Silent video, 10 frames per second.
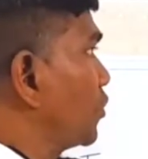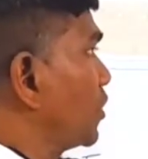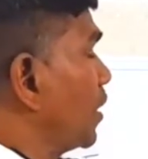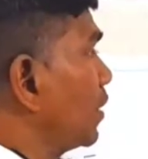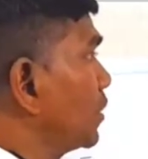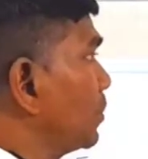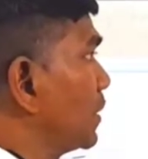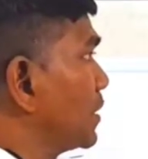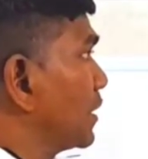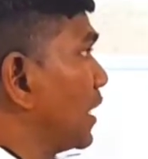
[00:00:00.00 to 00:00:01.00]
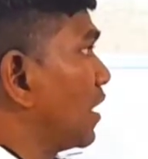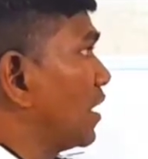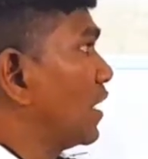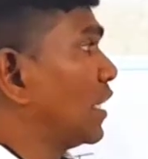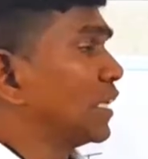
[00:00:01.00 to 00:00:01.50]
Physiology means
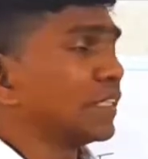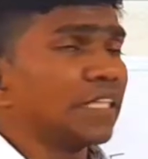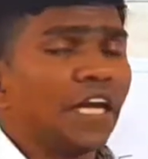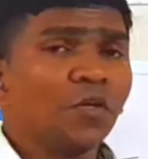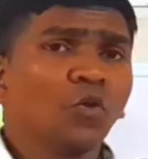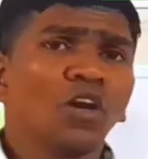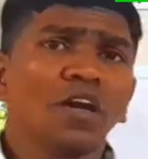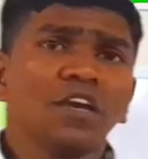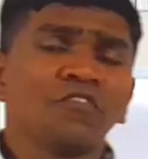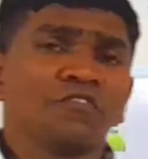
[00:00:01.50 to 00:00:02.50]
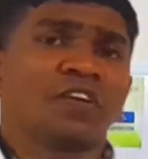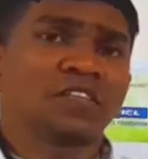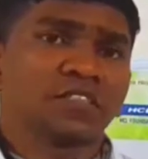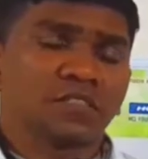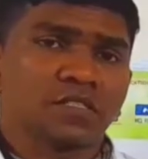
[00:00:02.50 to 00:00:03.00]
day-to-day life
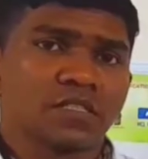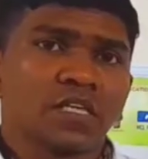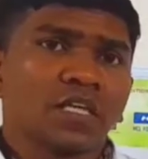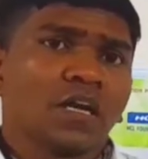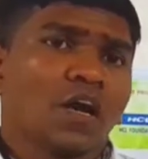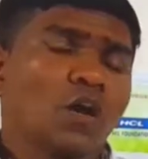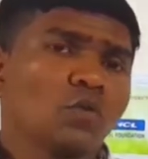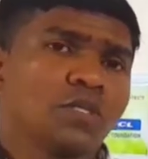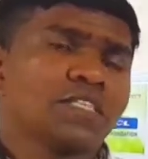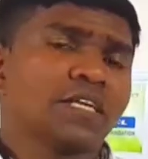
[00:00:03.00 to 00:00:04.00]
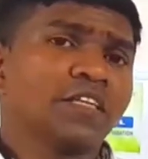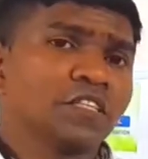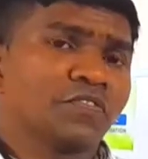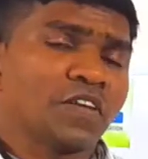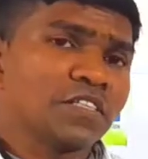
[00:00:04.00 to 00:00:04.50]
functions. How the cell
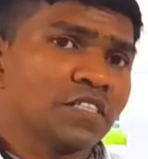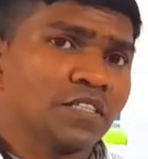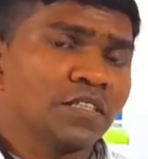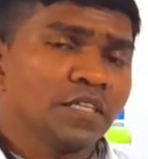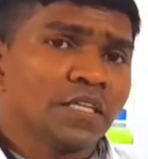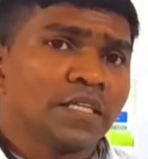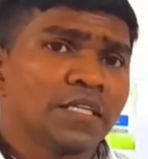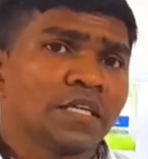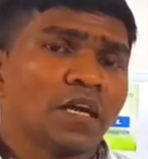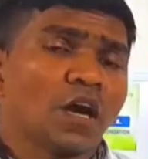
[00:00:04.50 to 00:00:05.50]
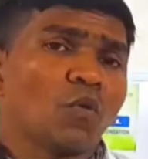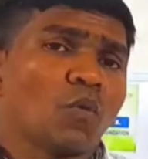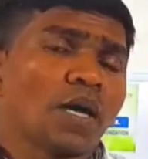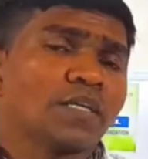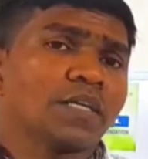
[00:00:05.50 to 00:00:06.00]
is functioning,
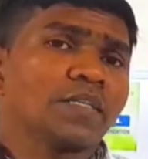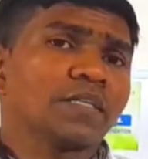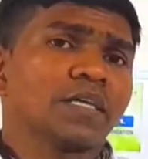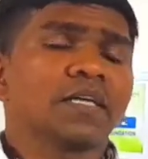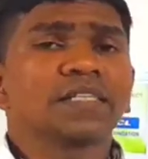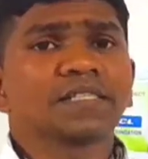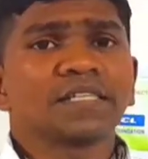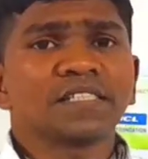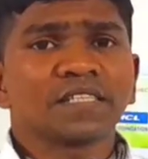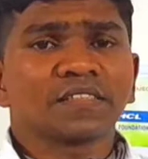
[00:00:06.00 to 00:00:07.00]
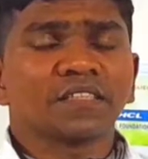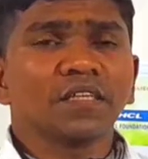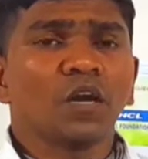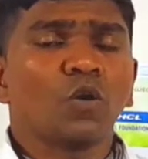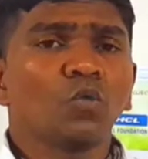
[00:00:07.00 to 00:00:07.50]
what are the cell
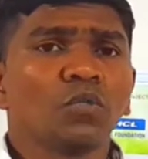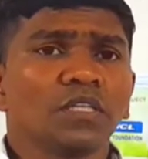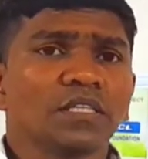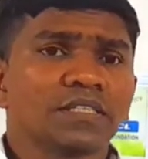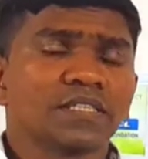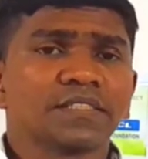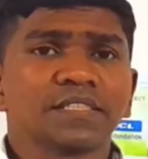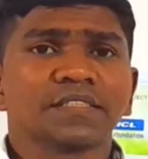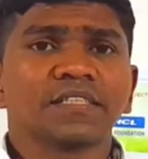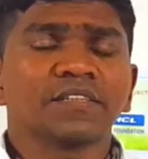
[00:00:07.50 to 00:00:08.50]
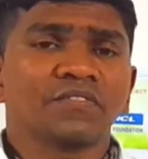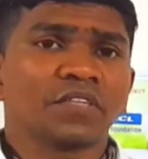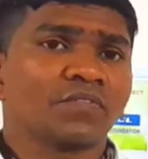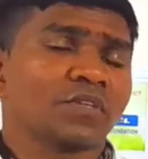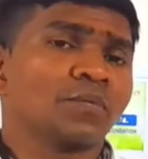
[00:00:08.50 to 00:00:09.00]
structure, how the cell structure
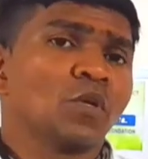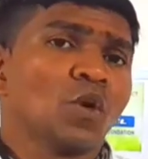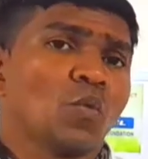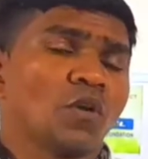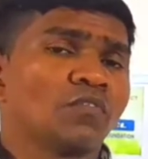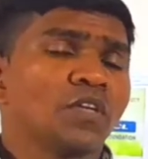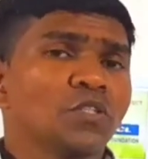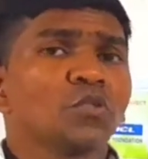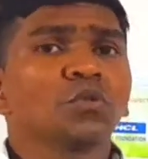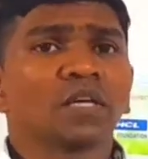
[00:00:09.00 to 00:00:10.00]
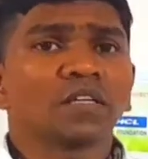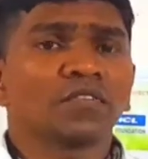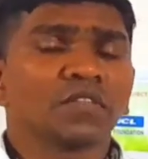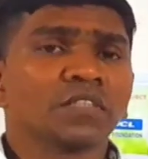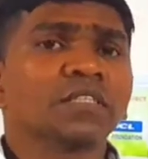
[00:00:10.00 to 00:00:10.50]
differ from one function to
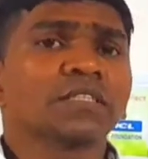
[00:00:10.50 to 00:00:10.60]
another function.